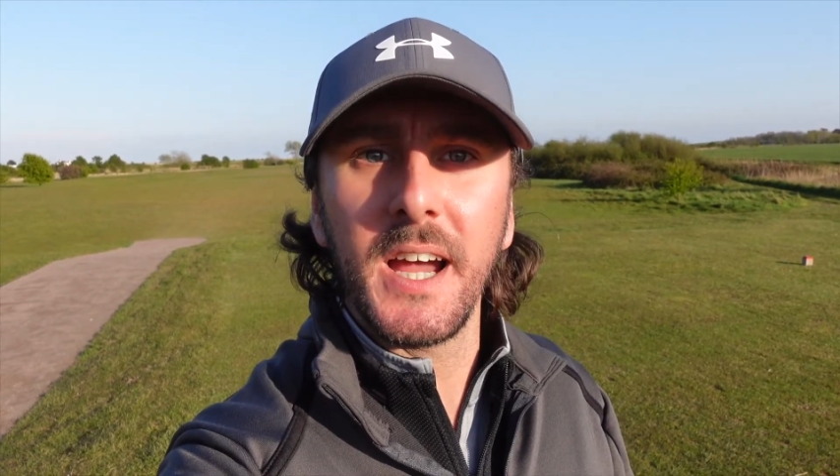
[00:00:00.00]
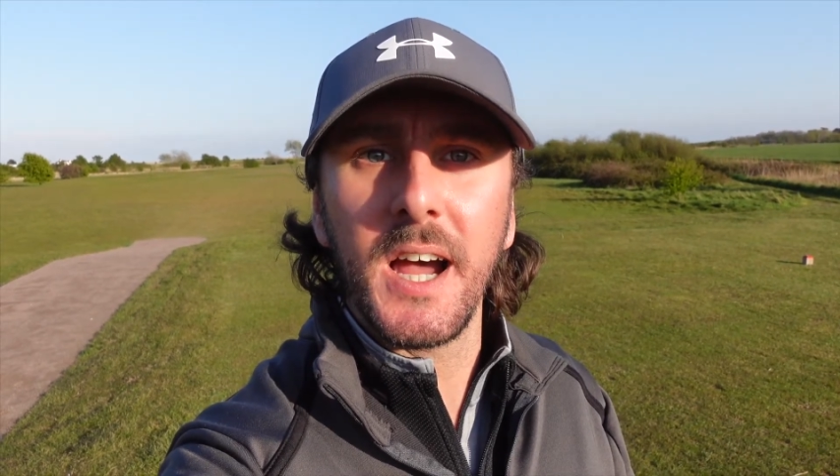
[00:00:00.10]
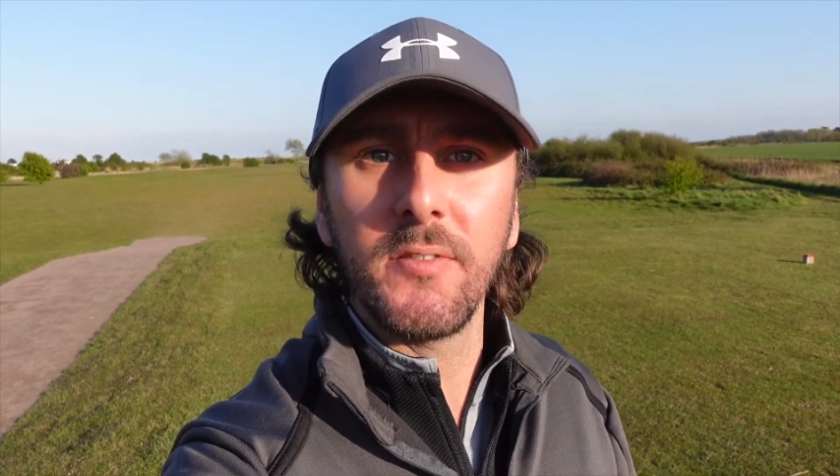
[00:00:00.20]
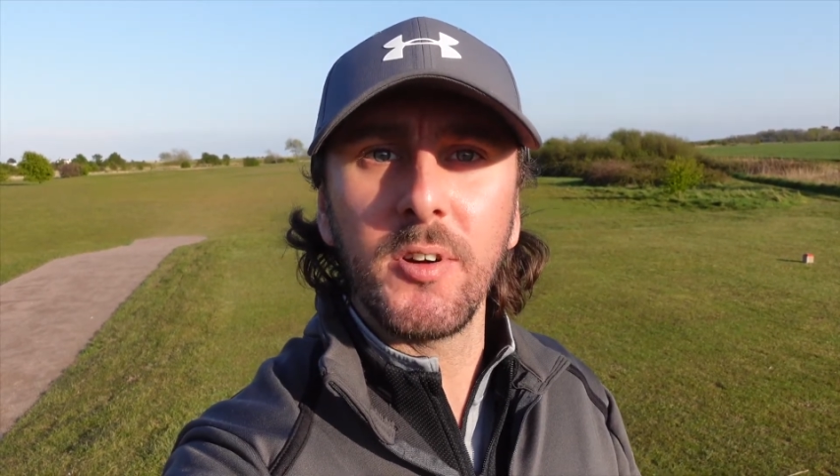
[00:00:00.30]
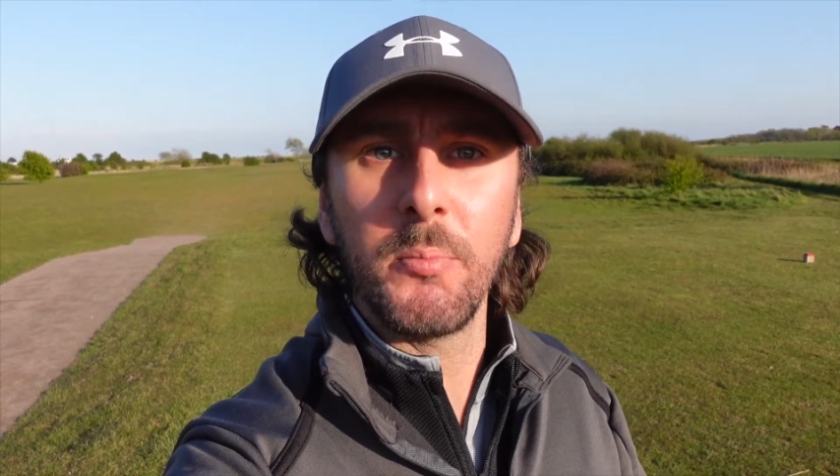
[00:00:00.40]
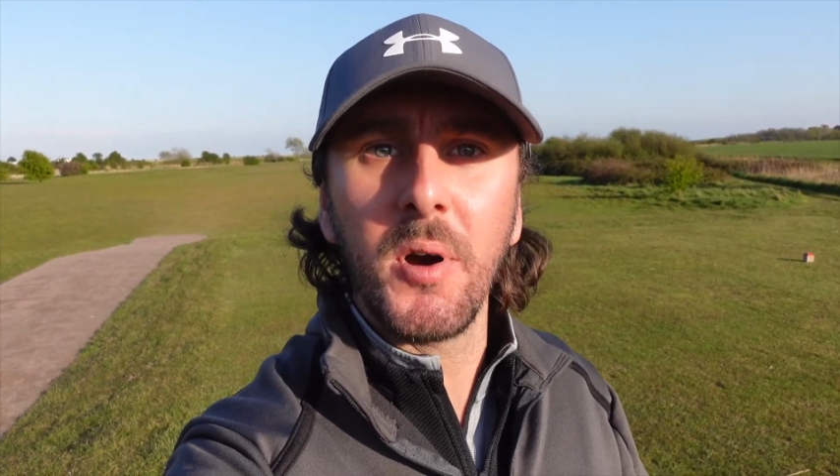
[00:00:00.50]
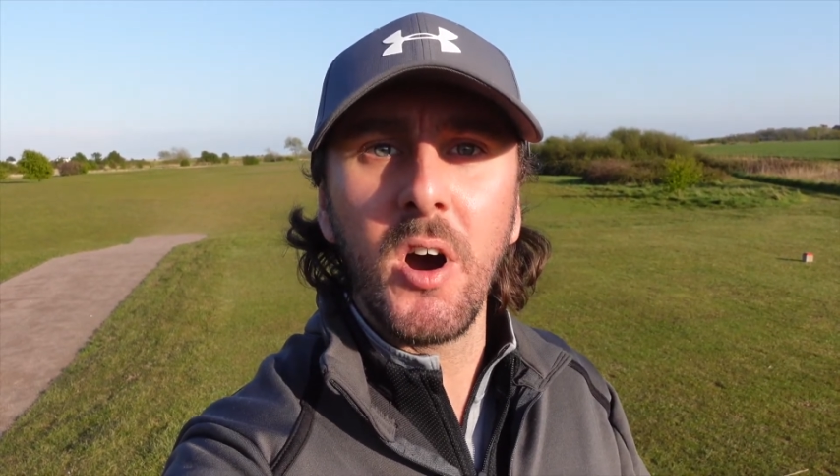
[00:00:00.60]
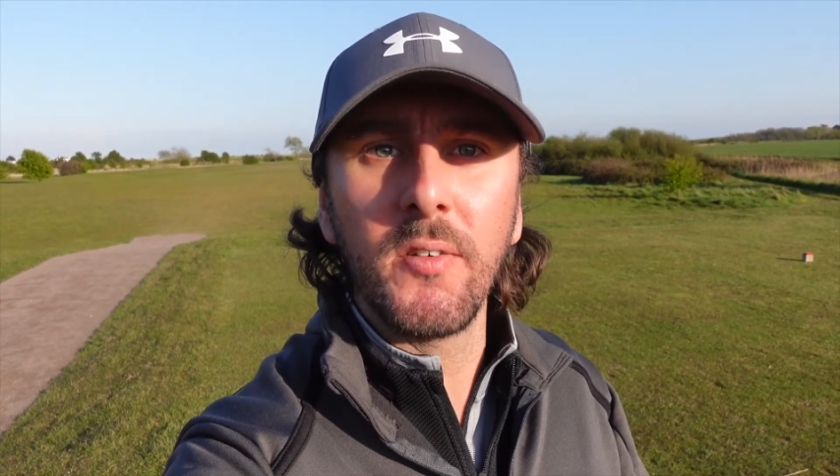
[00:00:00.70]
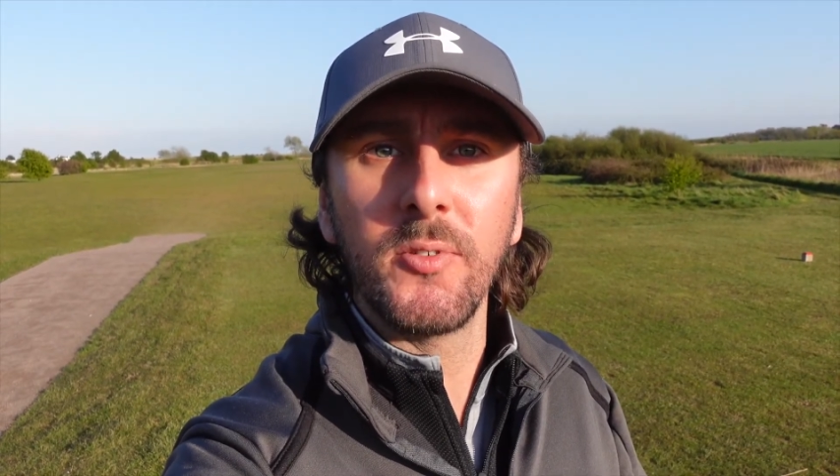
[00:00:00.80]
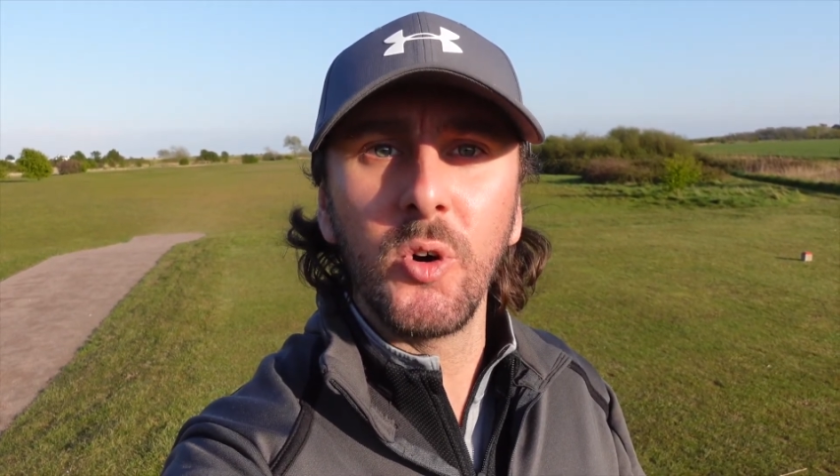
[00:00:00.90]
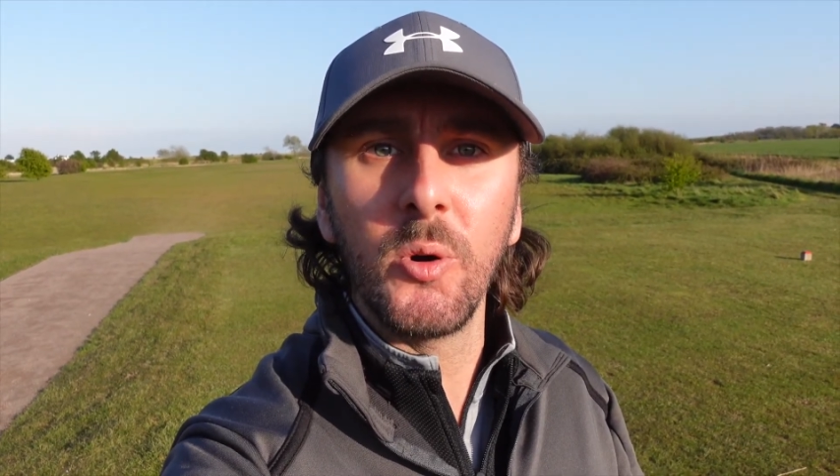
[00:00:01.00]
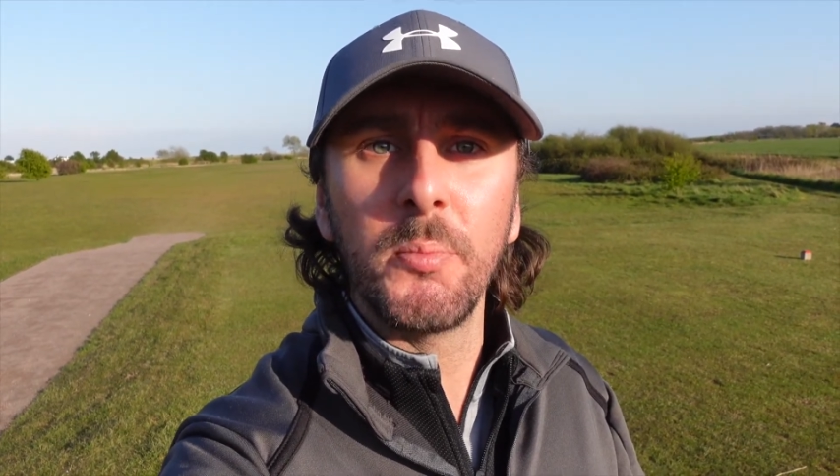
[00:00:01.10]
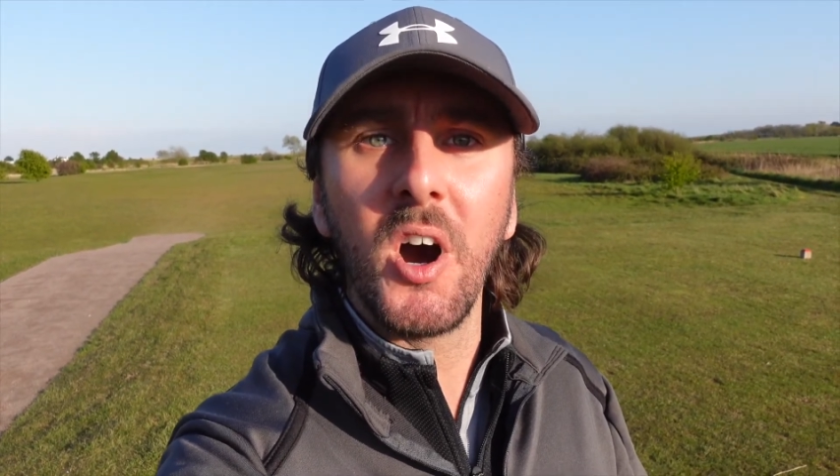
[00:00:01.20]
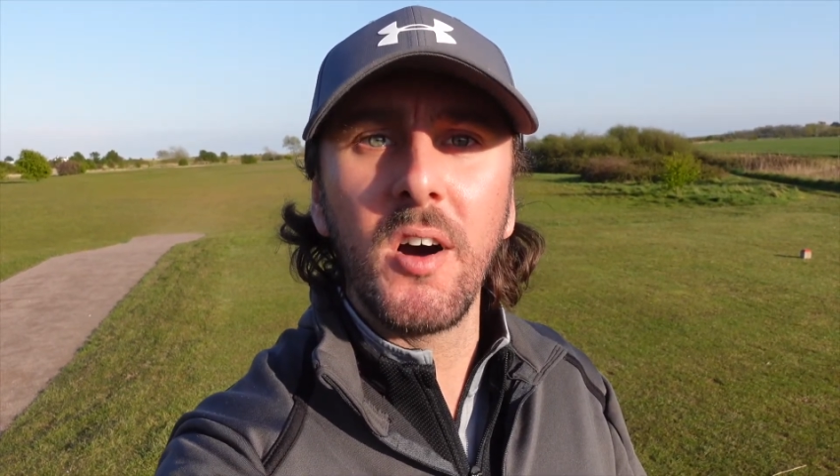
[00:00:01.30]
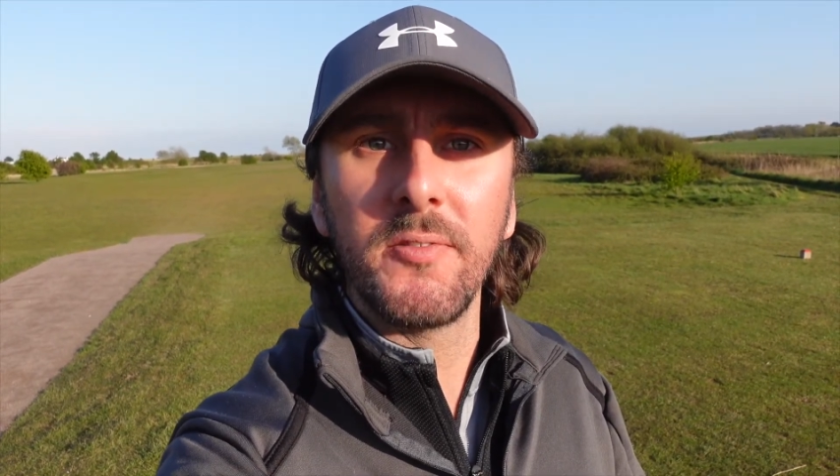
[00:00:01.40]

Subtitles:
I have a par 4, par